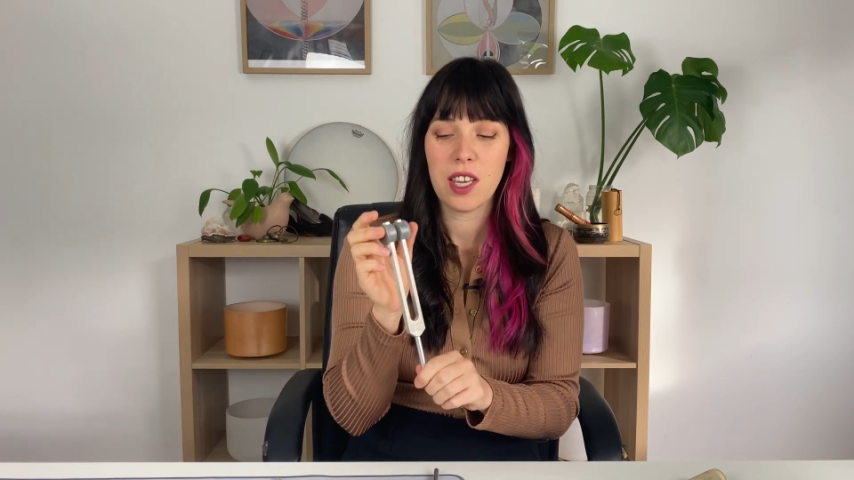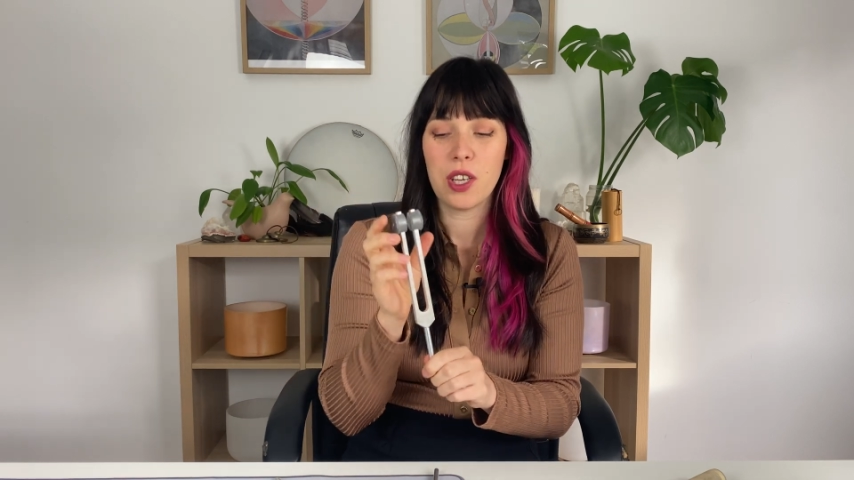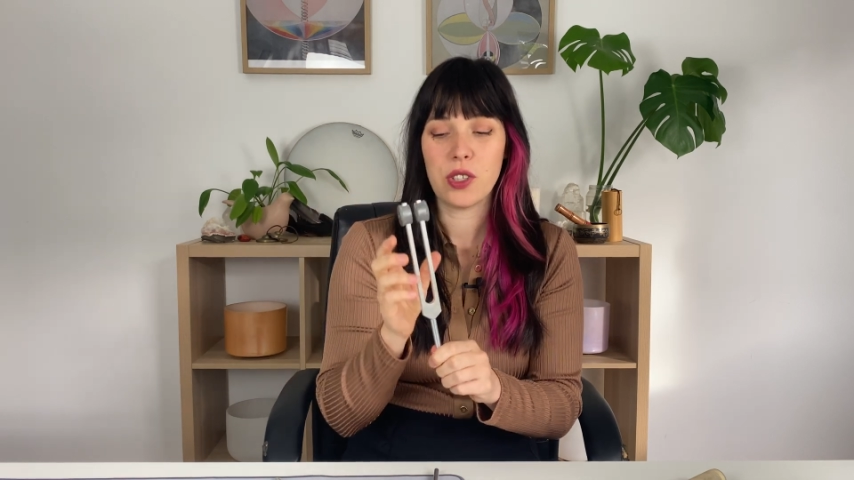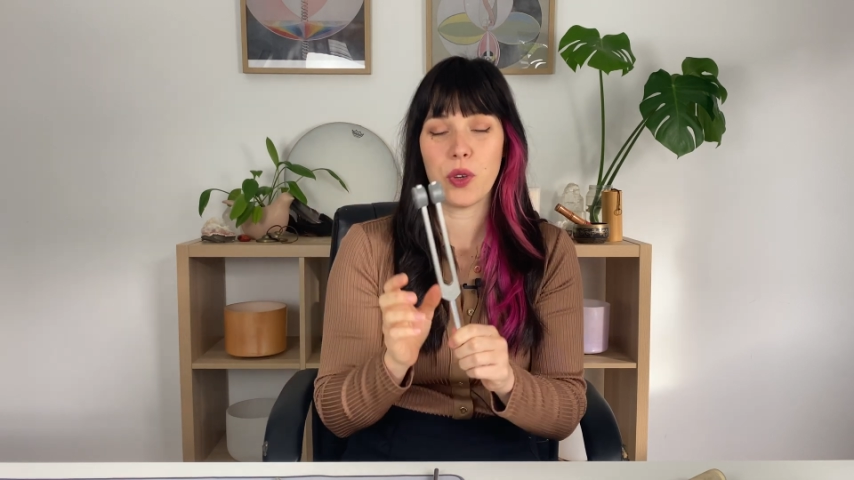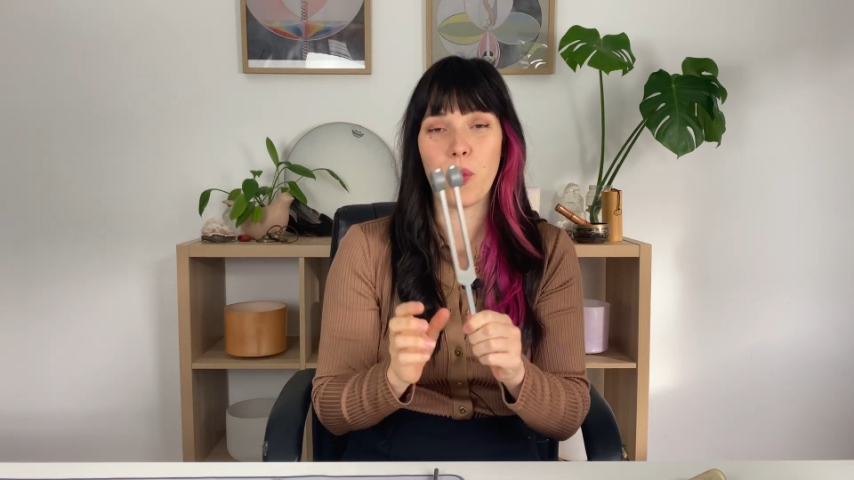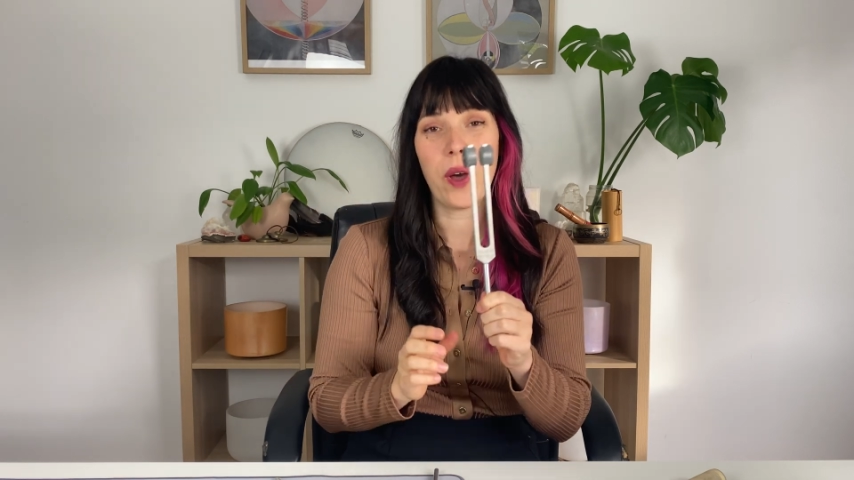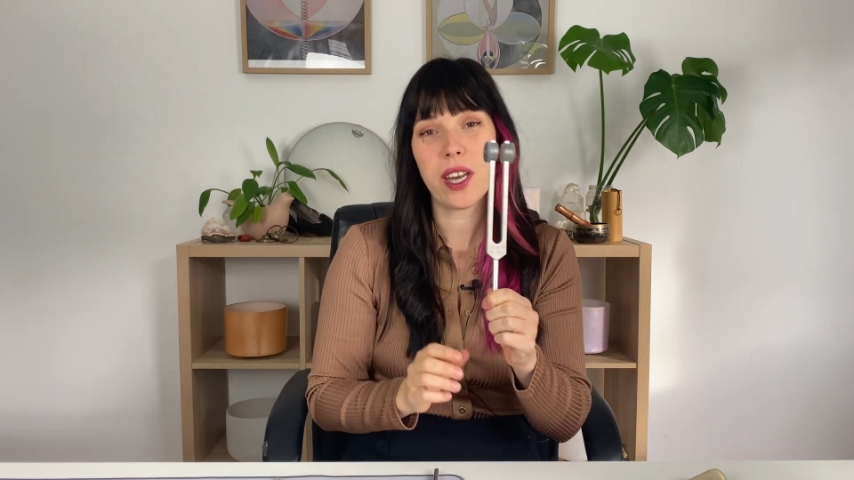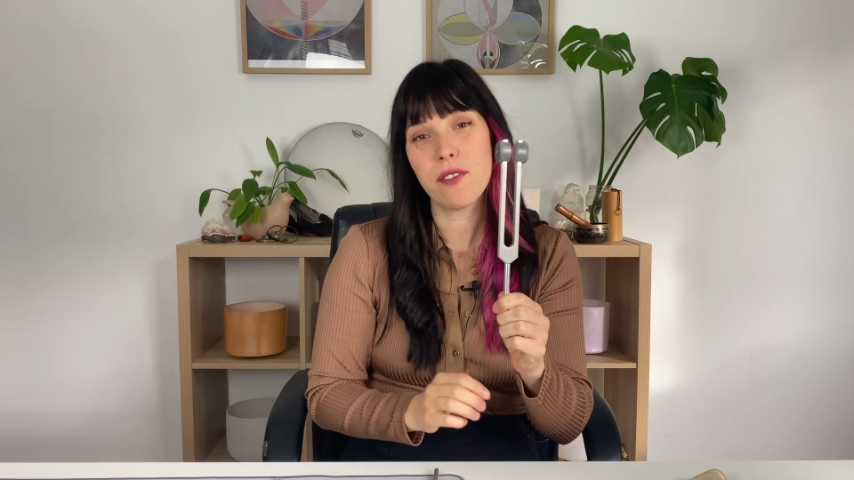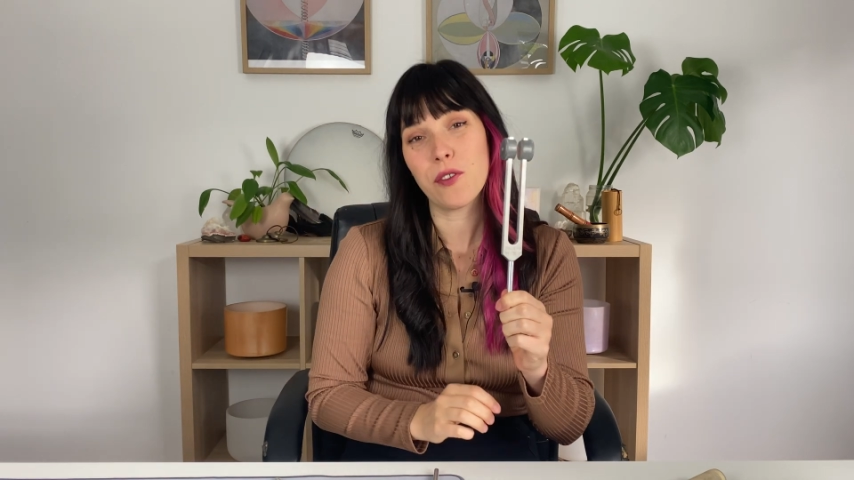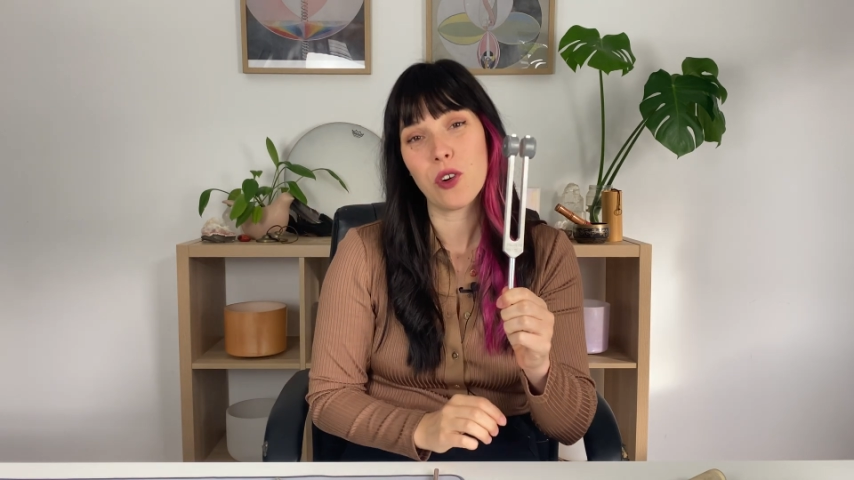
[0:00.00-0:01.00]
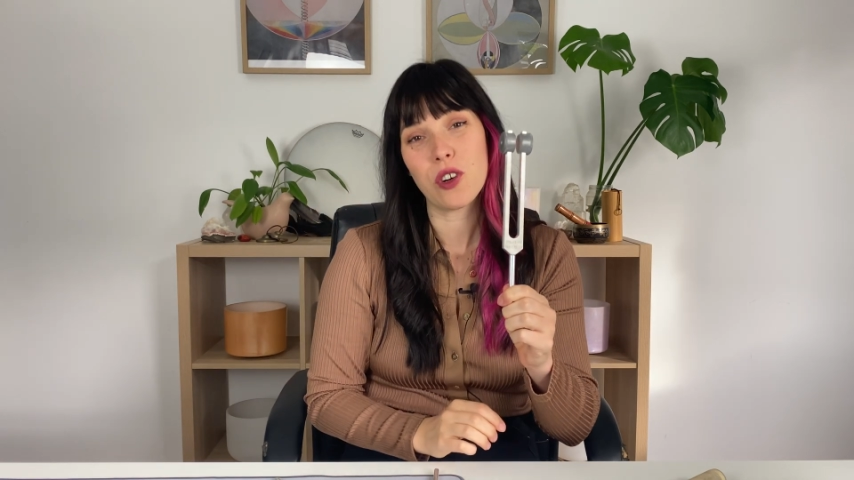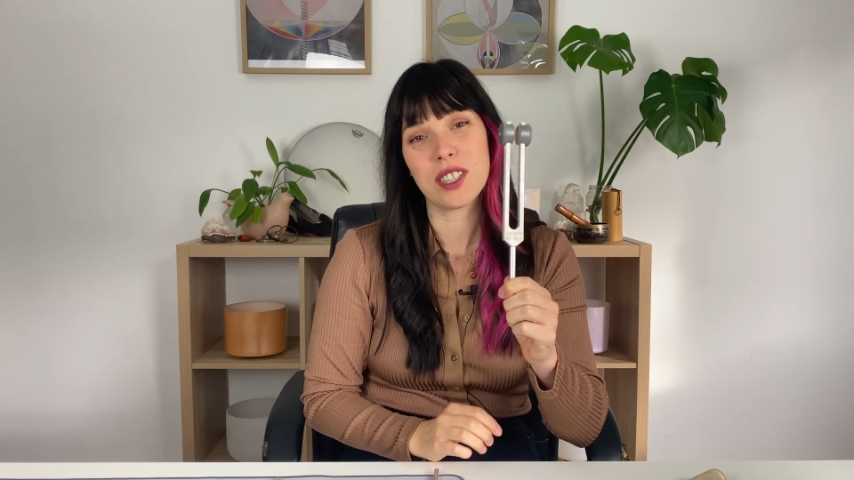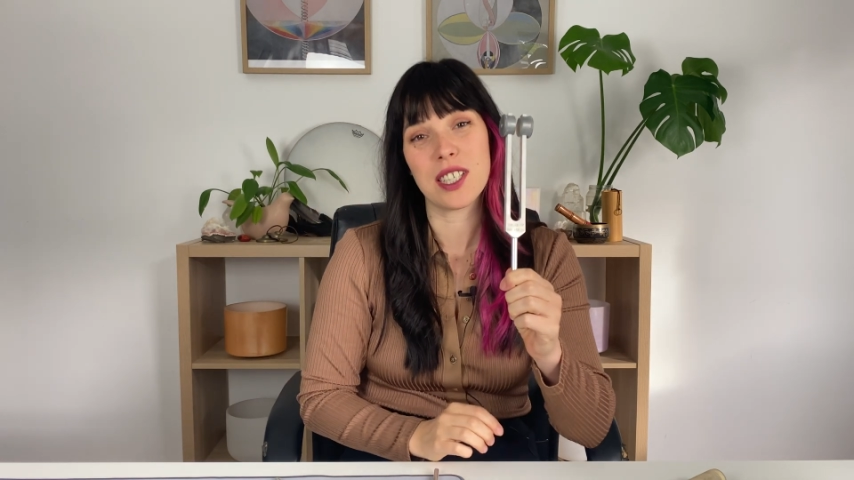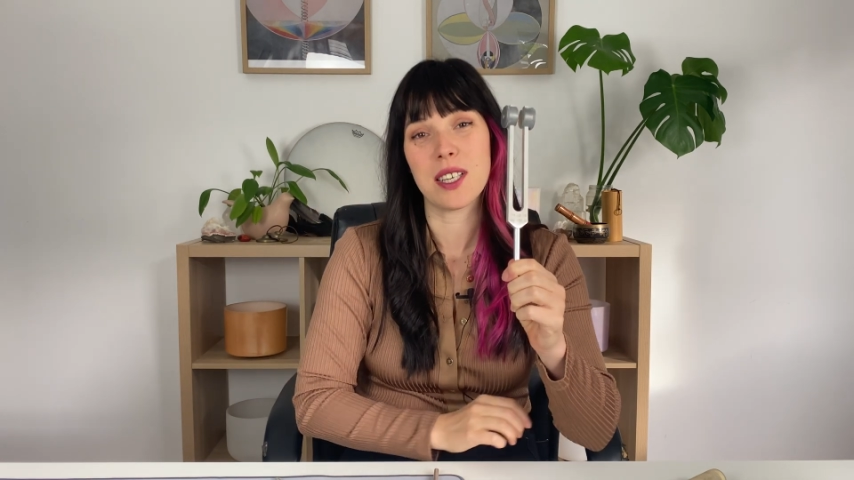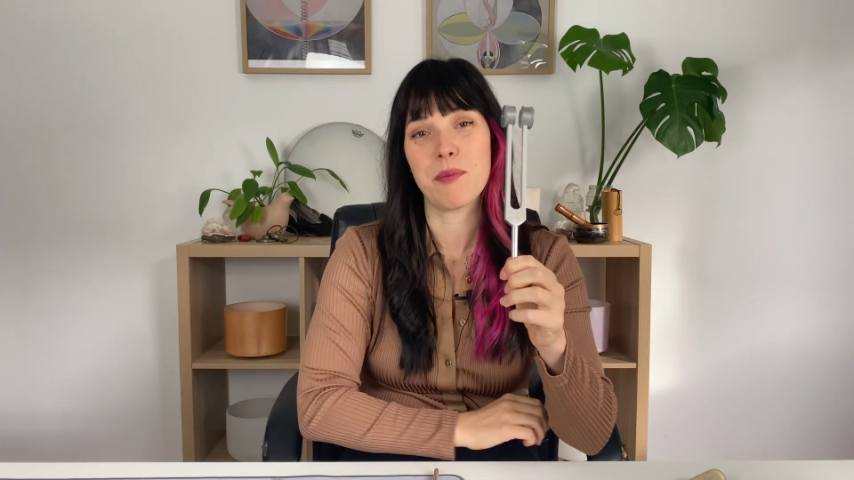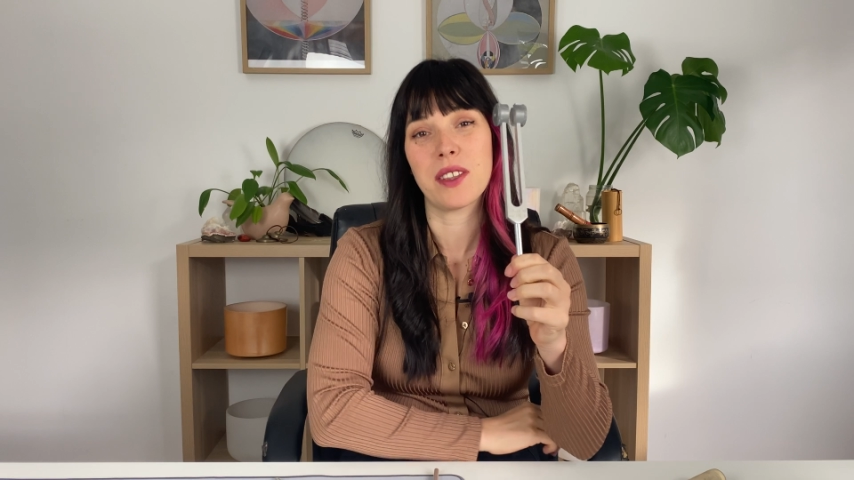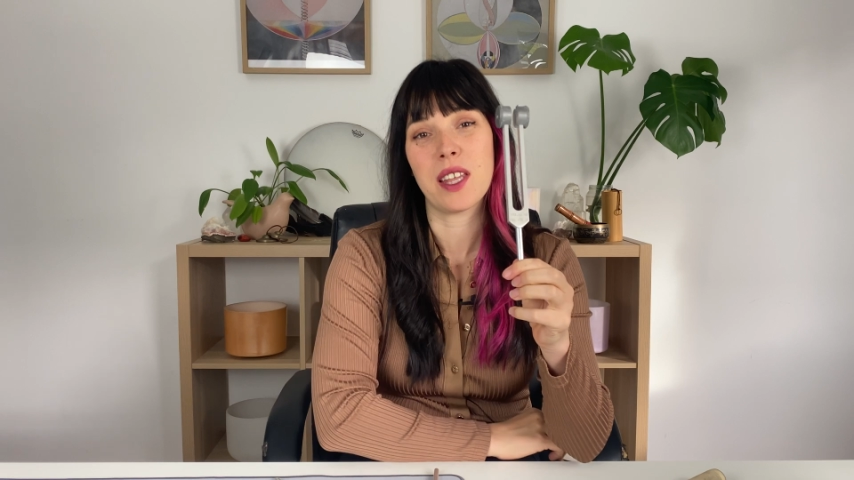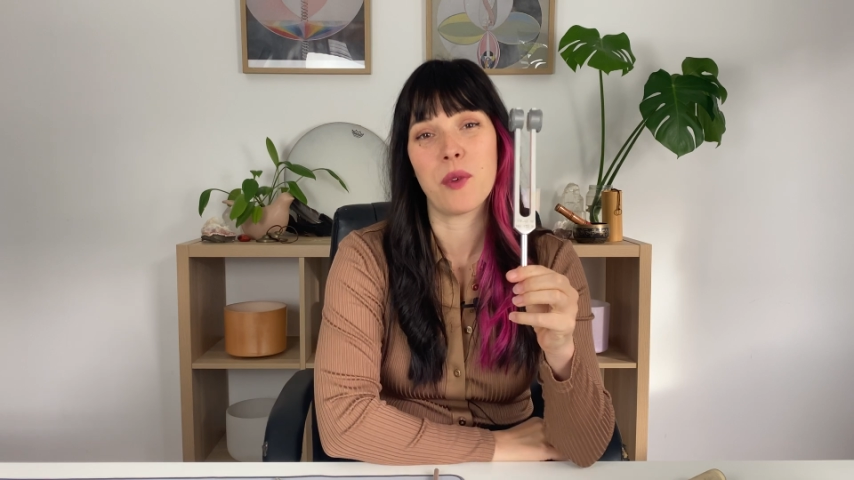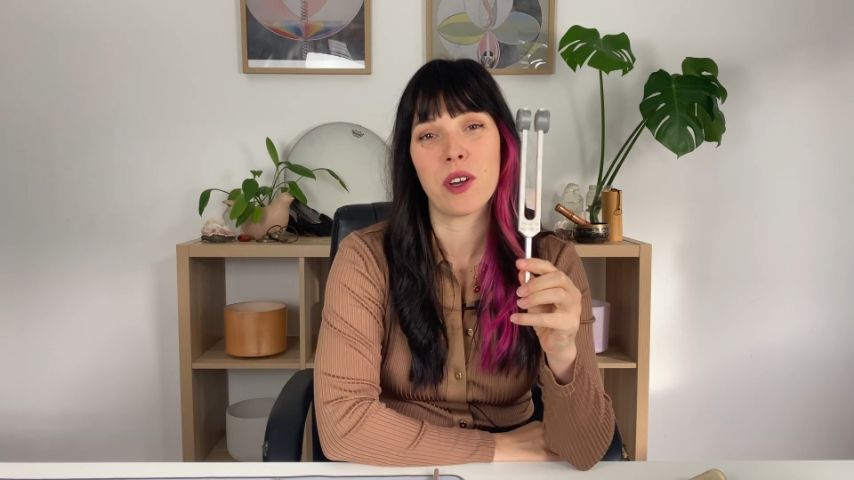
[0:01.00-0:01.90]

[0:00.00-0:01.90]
So weighted forks are something that we're